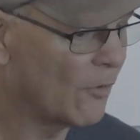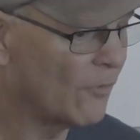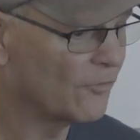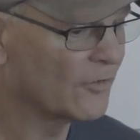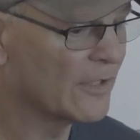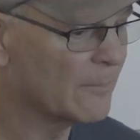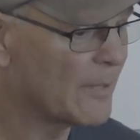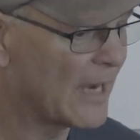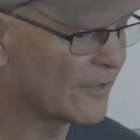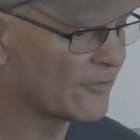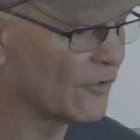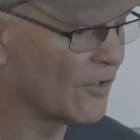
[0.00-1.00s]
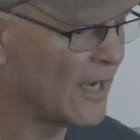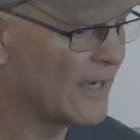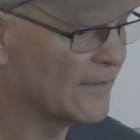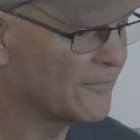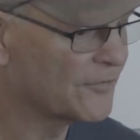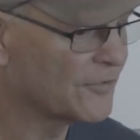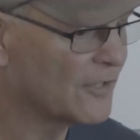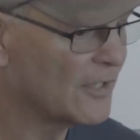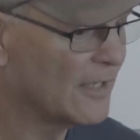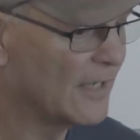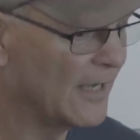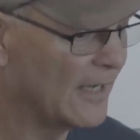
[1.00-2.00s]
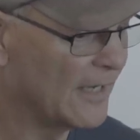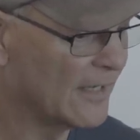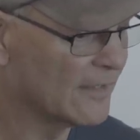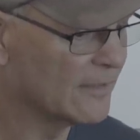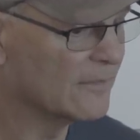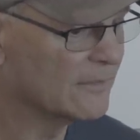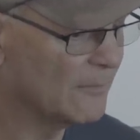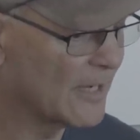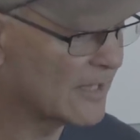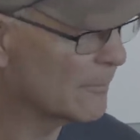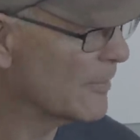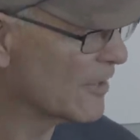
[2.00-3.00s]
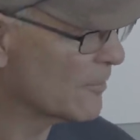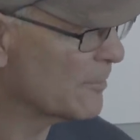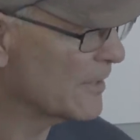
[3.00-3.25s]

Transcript: hopefully impact their lives and make them better